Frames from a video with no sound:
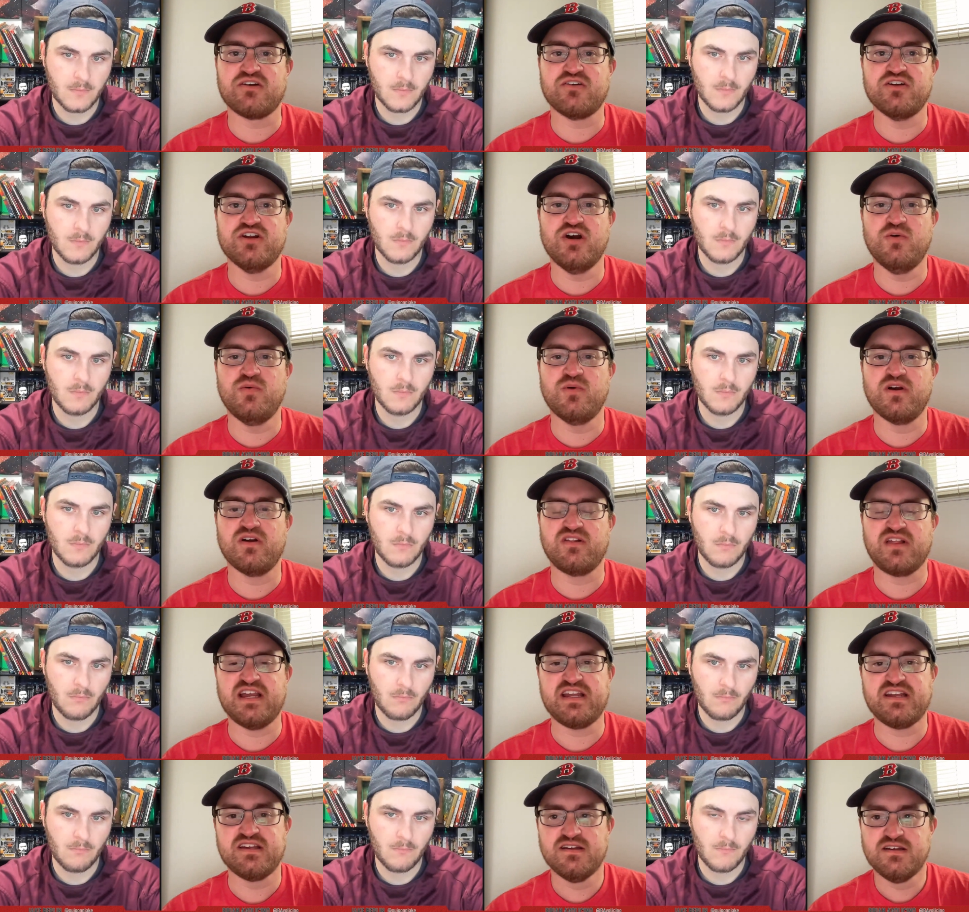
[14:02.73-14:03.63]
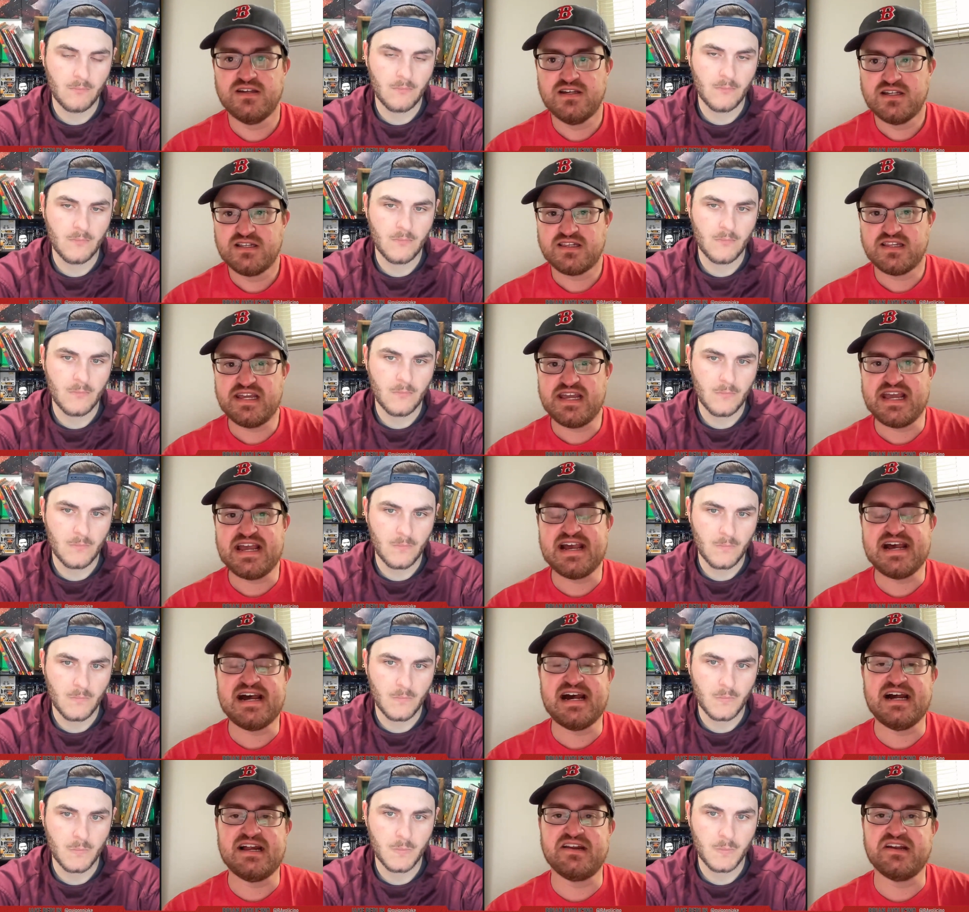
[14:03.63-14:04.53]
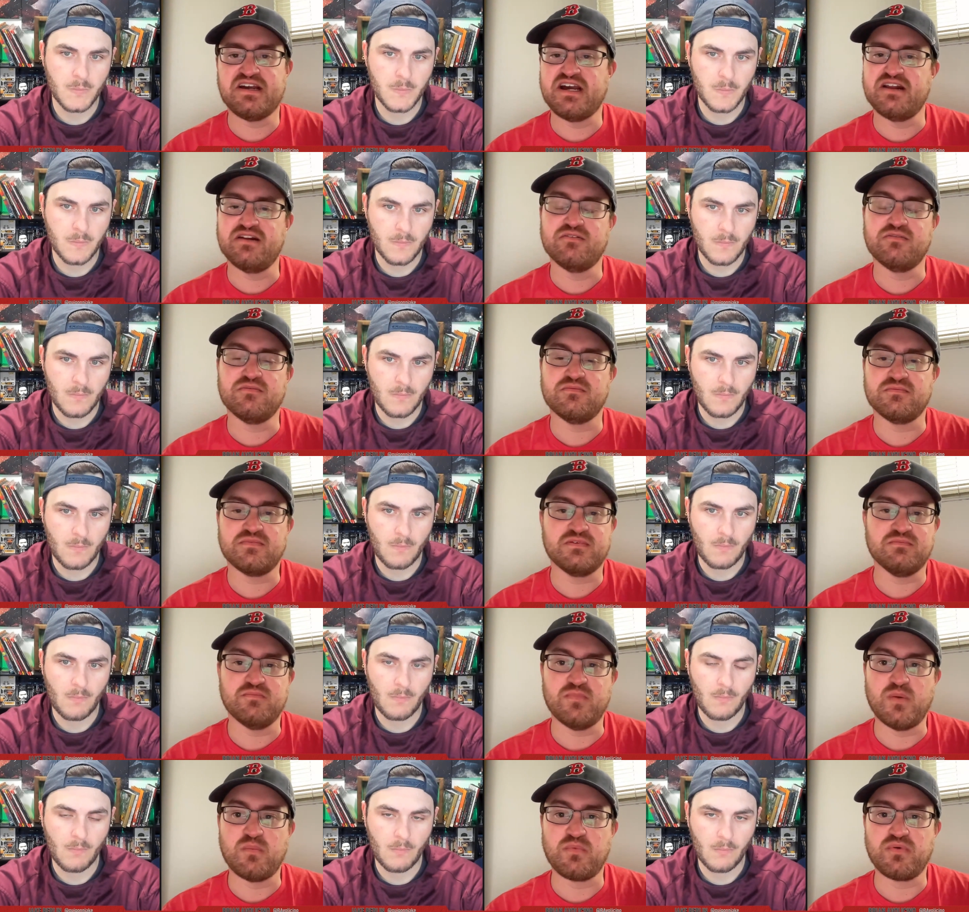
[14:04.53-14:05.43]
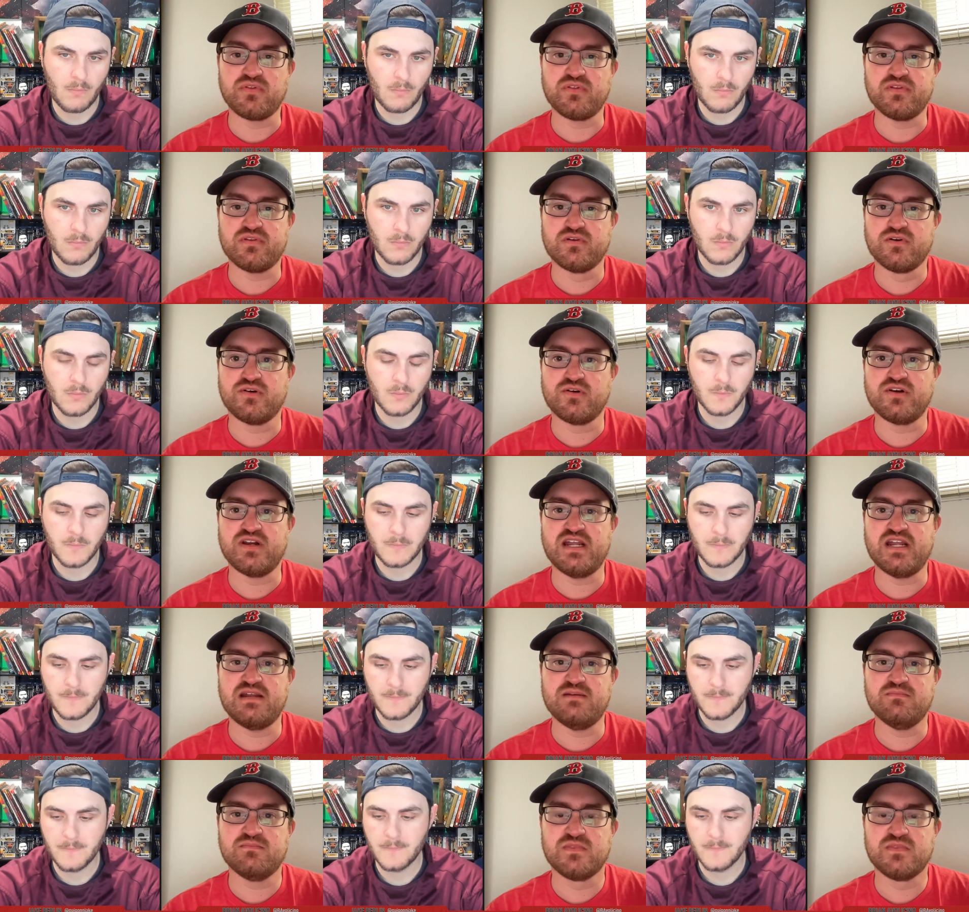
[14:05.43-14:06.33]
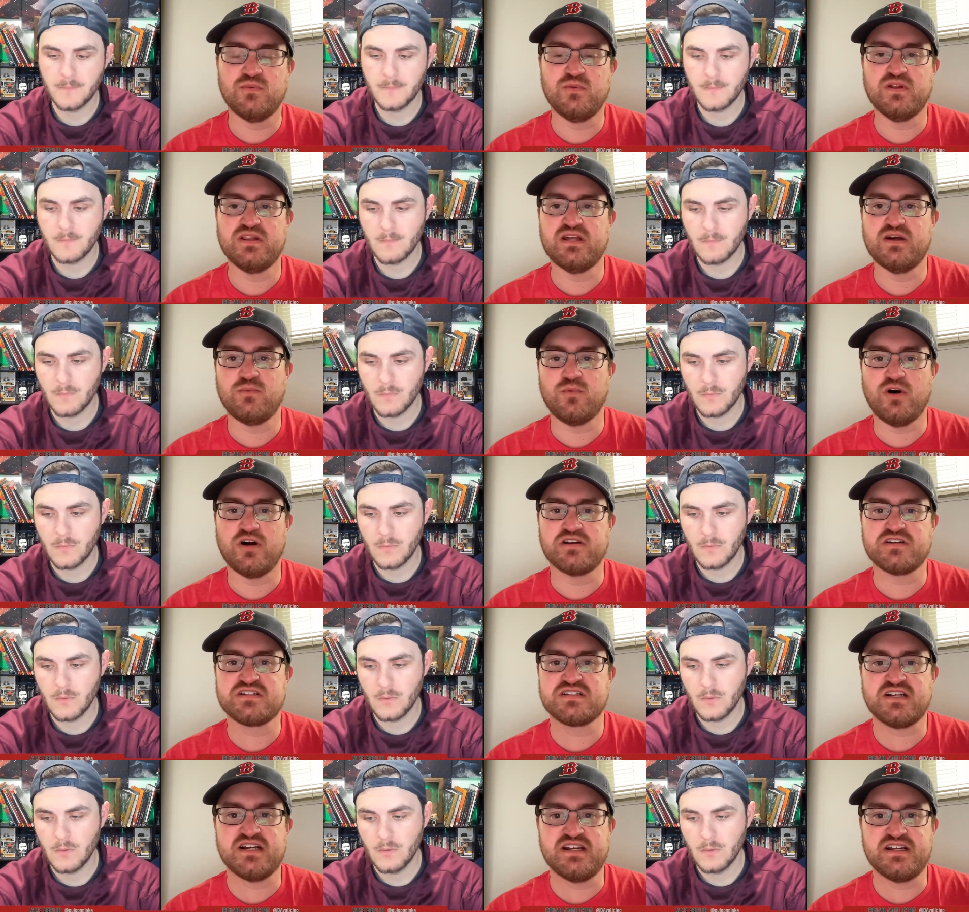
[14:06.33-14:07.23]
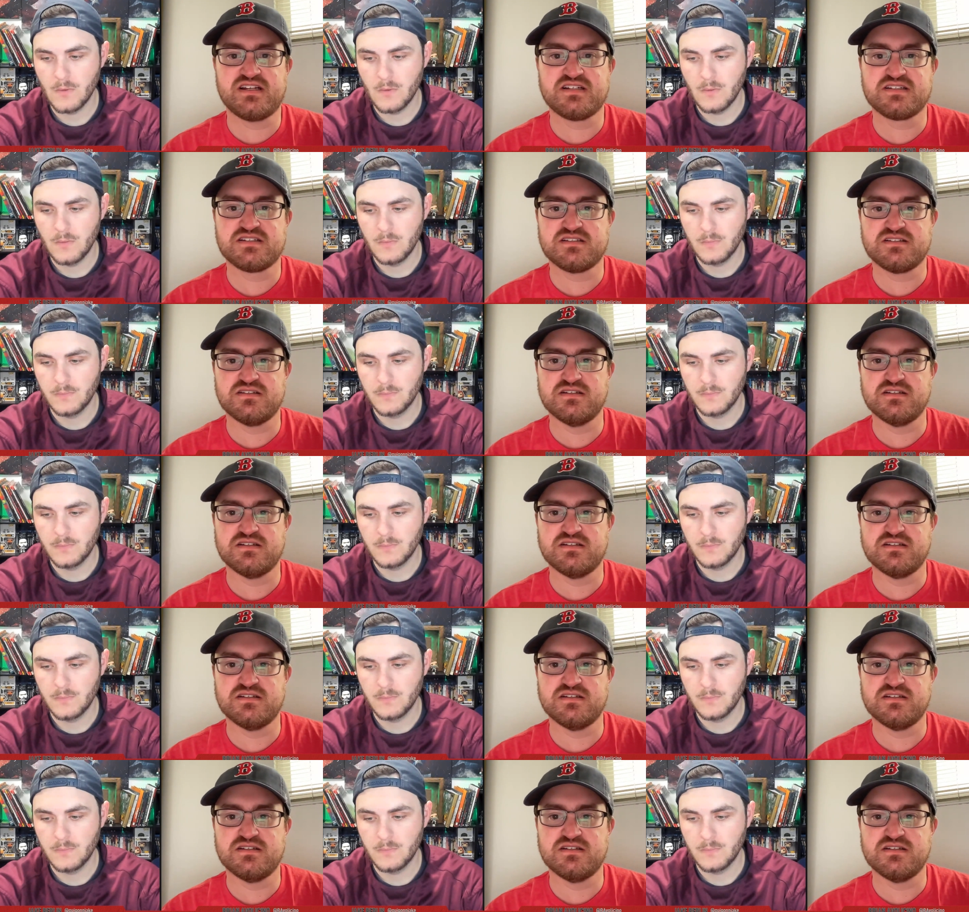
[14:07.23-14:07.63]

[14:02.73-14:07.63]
Speaker 1: of nowhere. Like, they had, I don't remember her name, the one that Wanda Sykes